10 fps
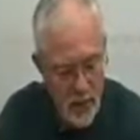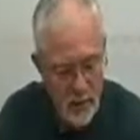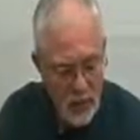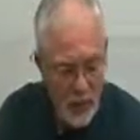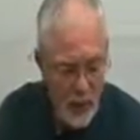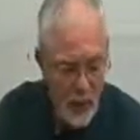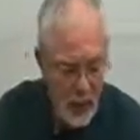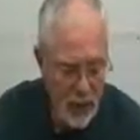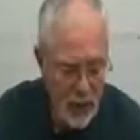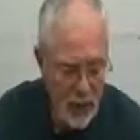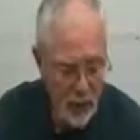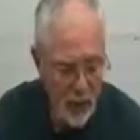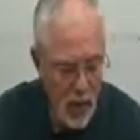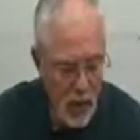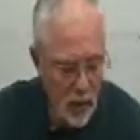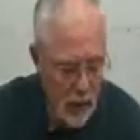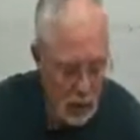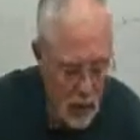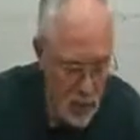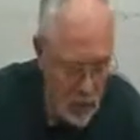proper sharpening, the
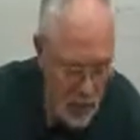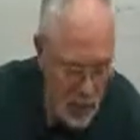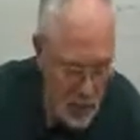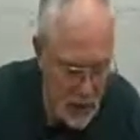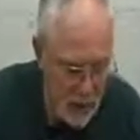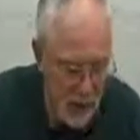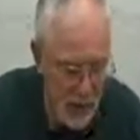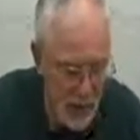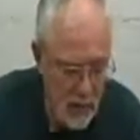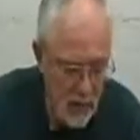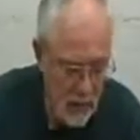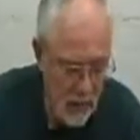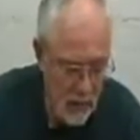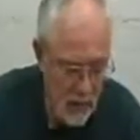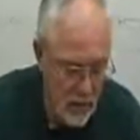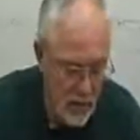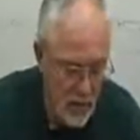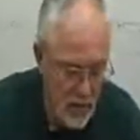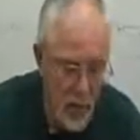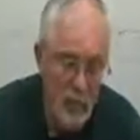proper lubrication,
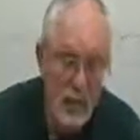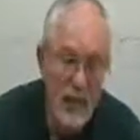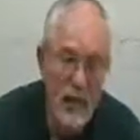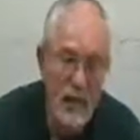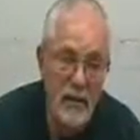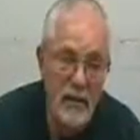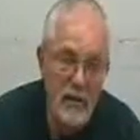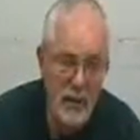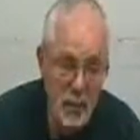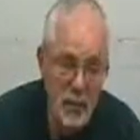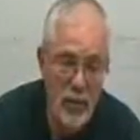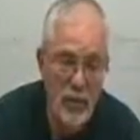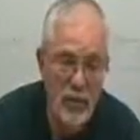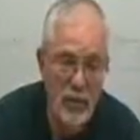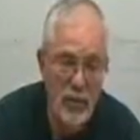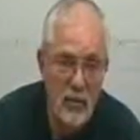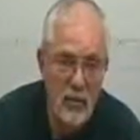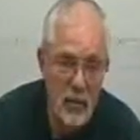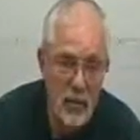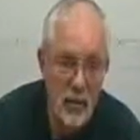the proper cleaning of your blades
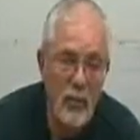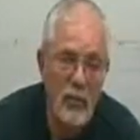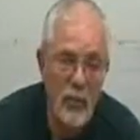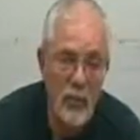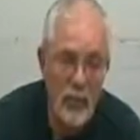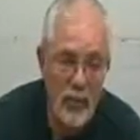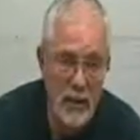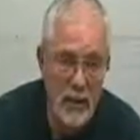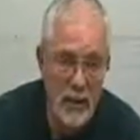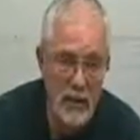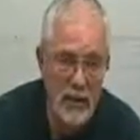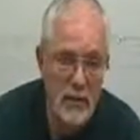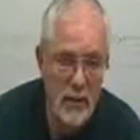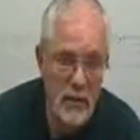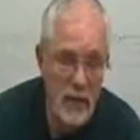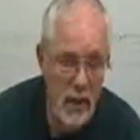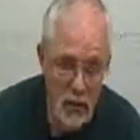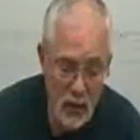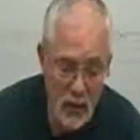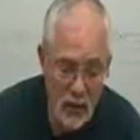will help your blades last
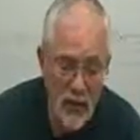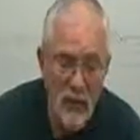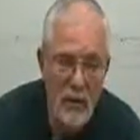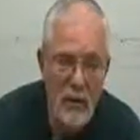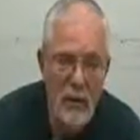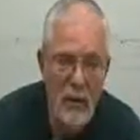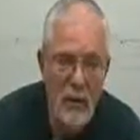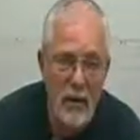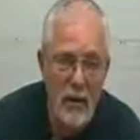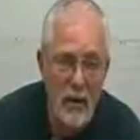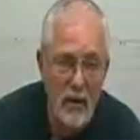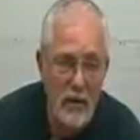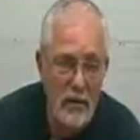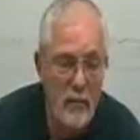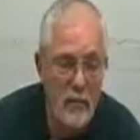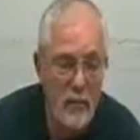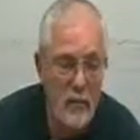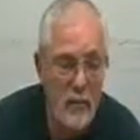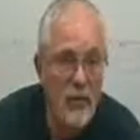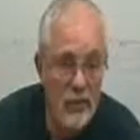many years and
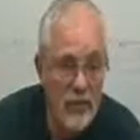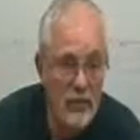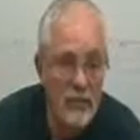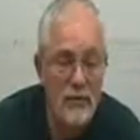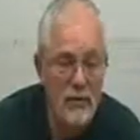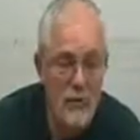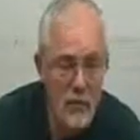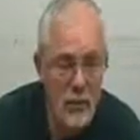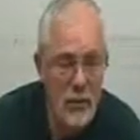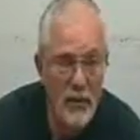do thousands of